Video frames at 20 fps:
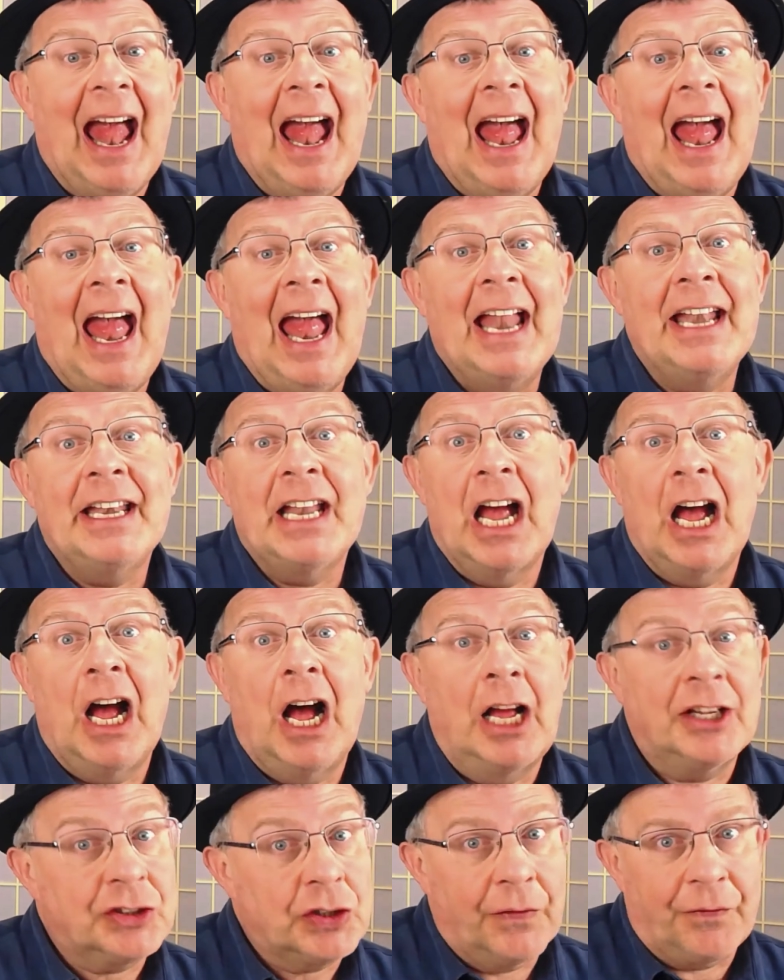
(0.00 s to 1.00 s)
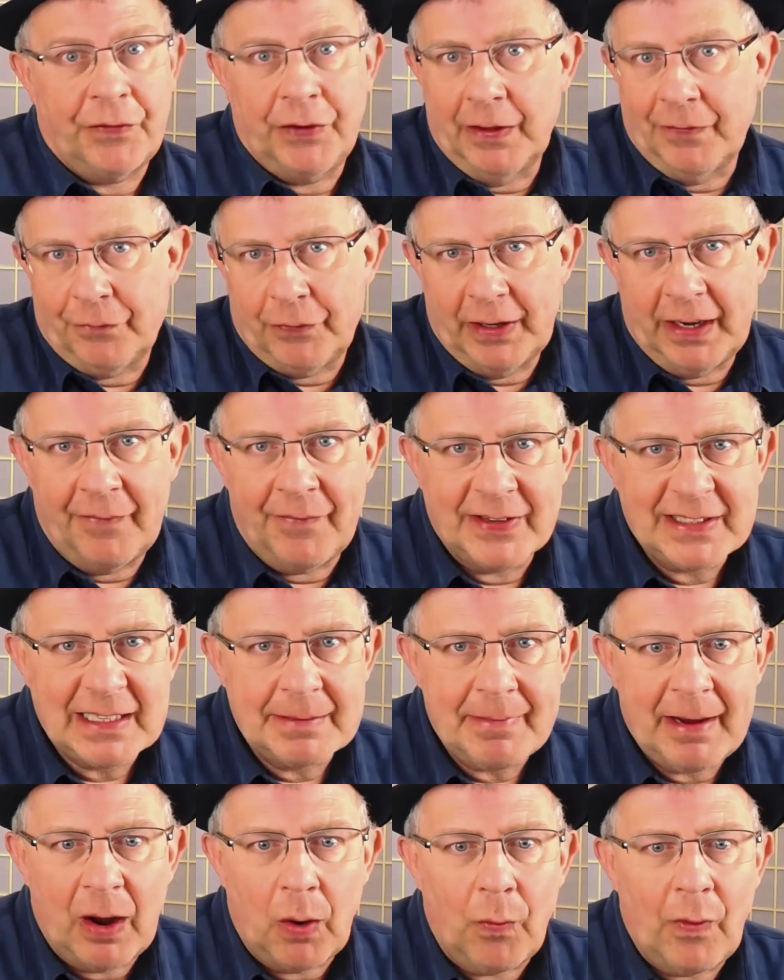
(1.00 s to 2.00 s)
And also feel free to visit
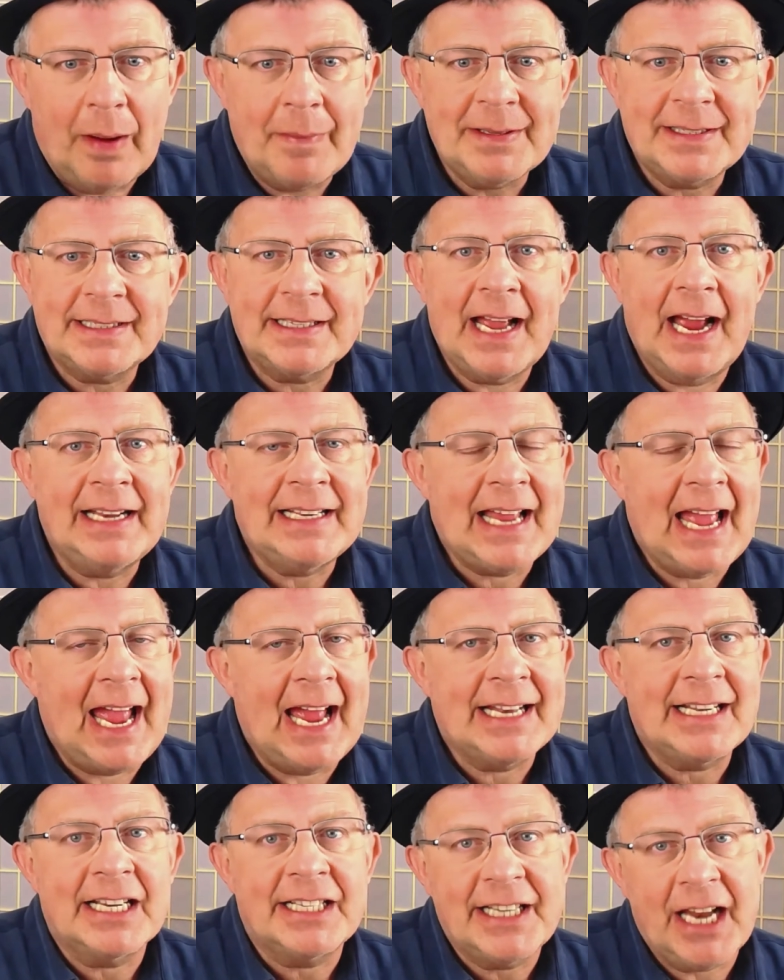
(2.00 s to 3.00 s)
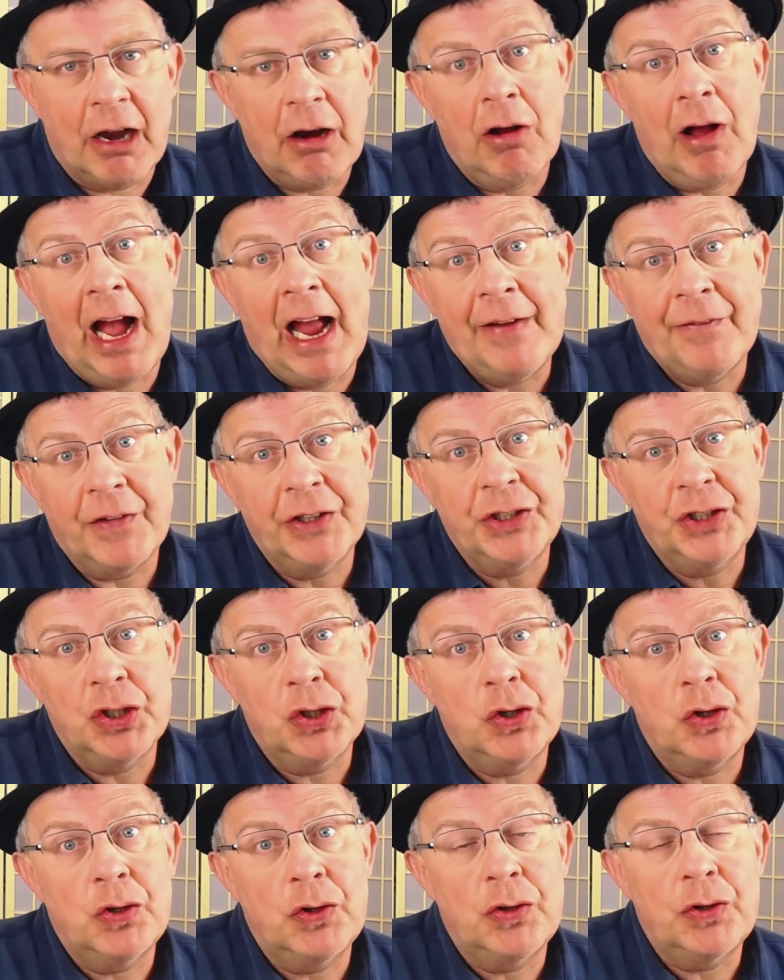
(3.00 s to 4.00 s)
my website at
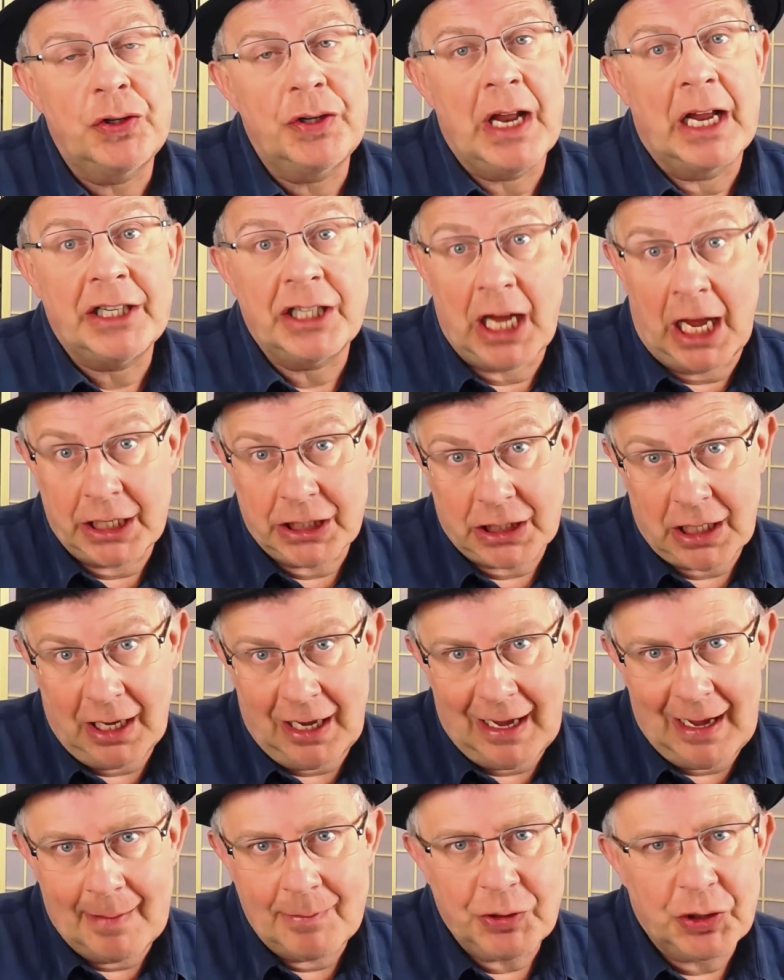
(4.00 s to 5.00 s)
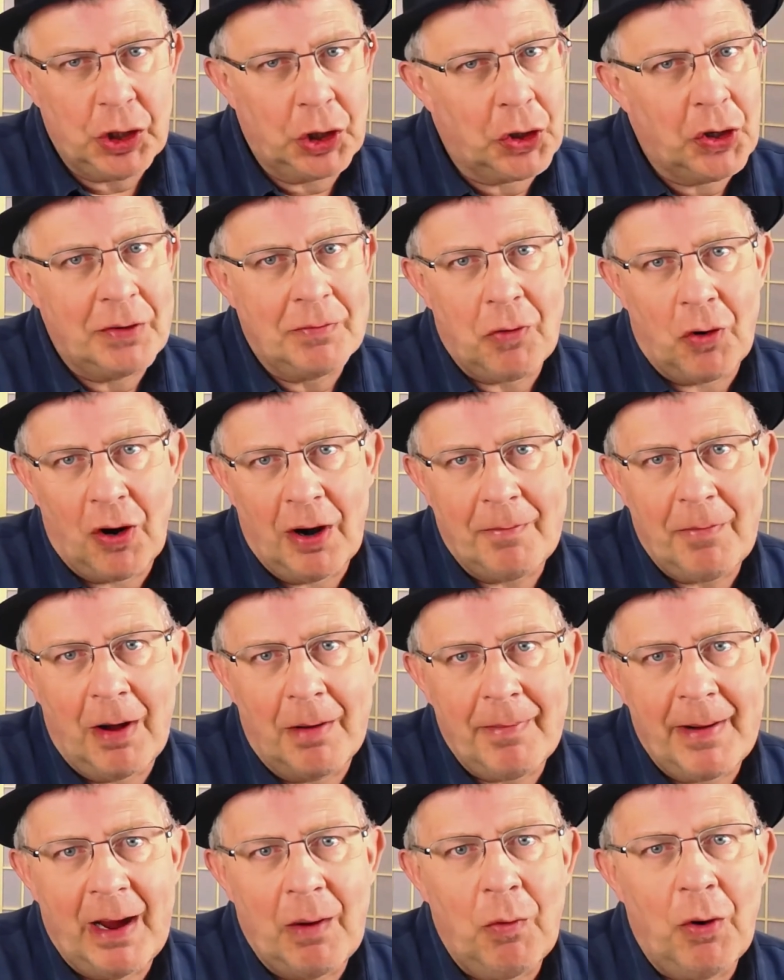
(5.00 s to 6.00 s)
tarot-dude.com to learn more
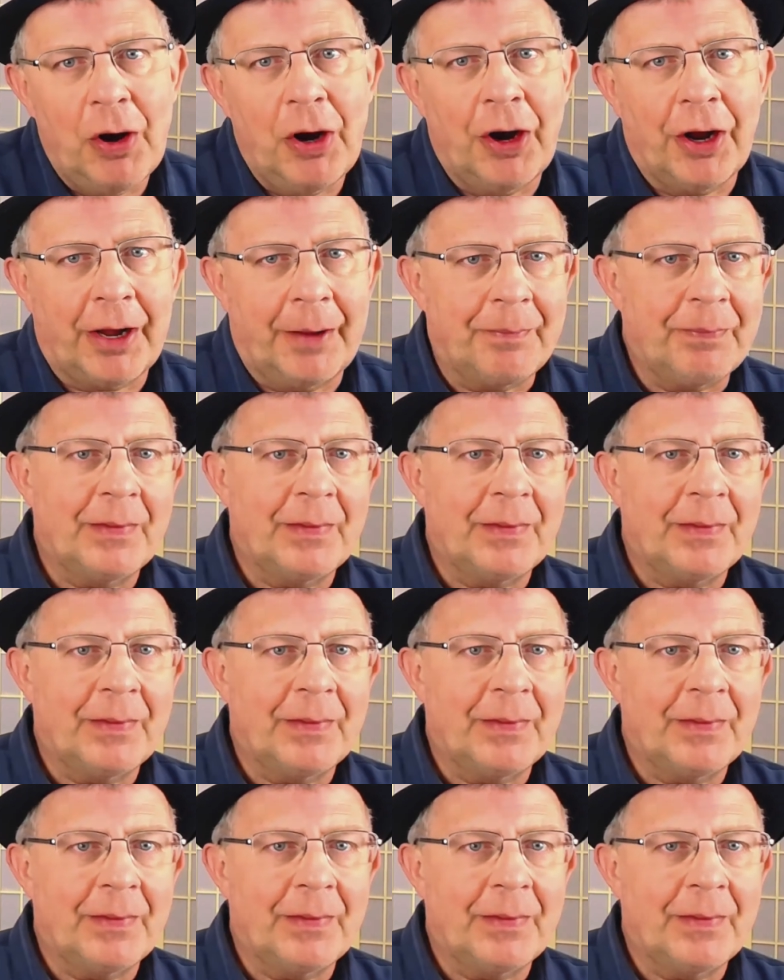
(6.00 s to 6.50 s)
about my work.